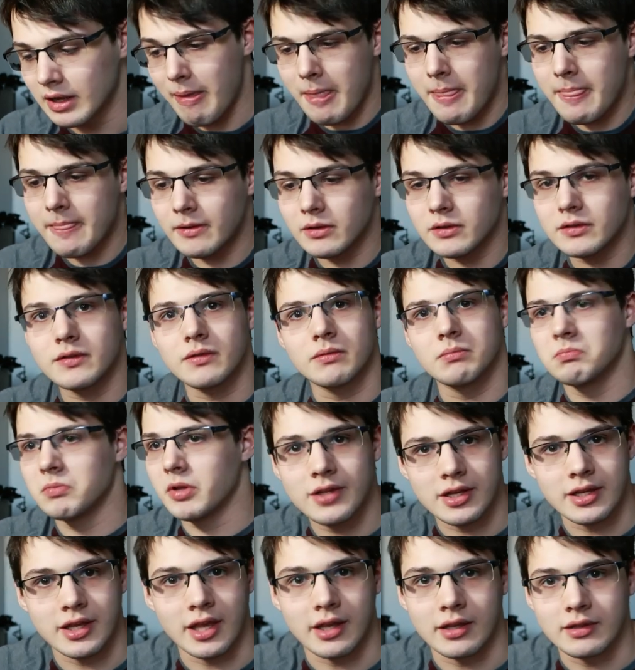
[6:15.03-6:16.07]
And then there's
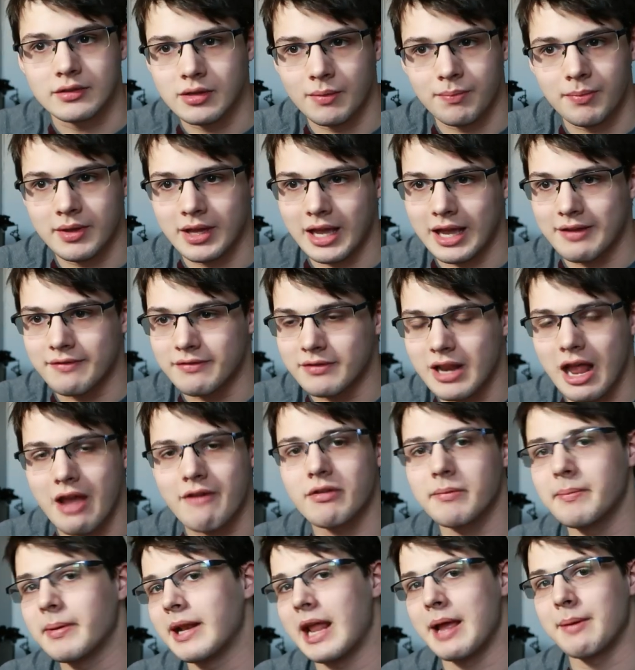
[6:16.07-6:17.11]
singing, something I have
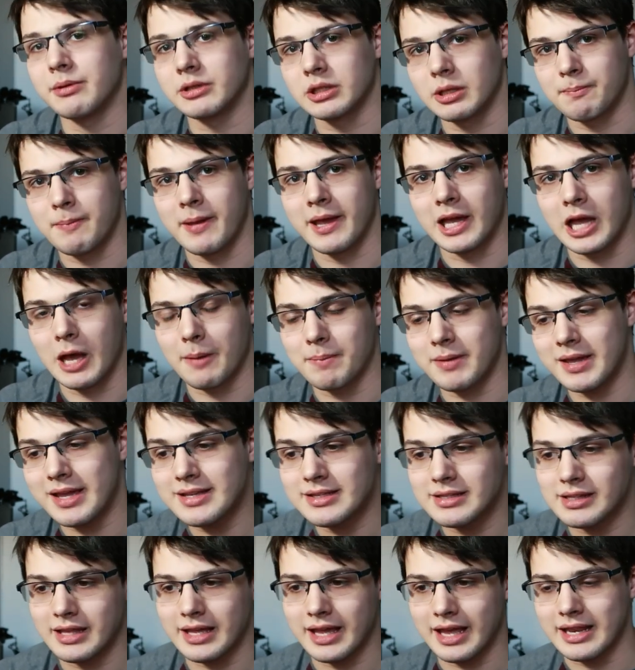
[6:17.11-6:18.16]
never been able to pick up
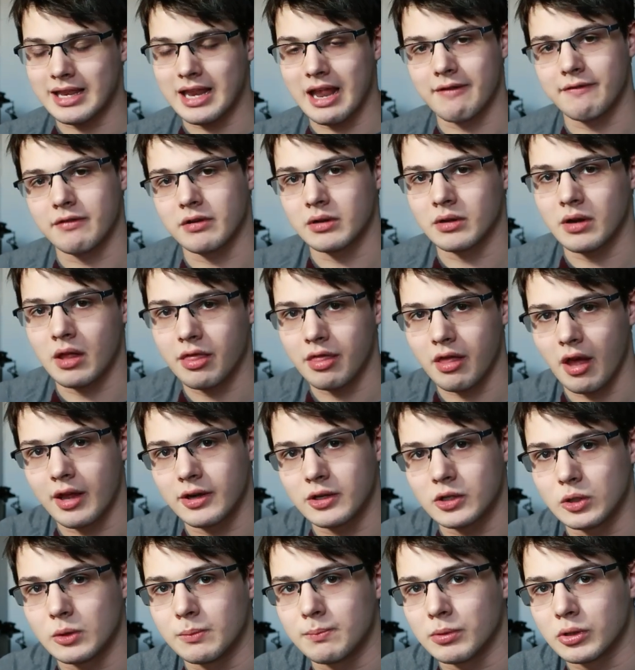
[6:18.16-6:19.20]
easily and never
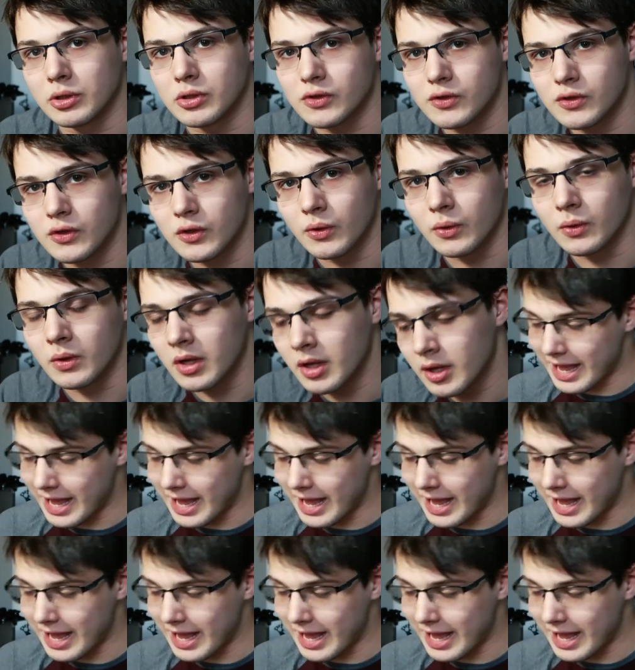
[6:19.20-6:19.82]
thought to pursue.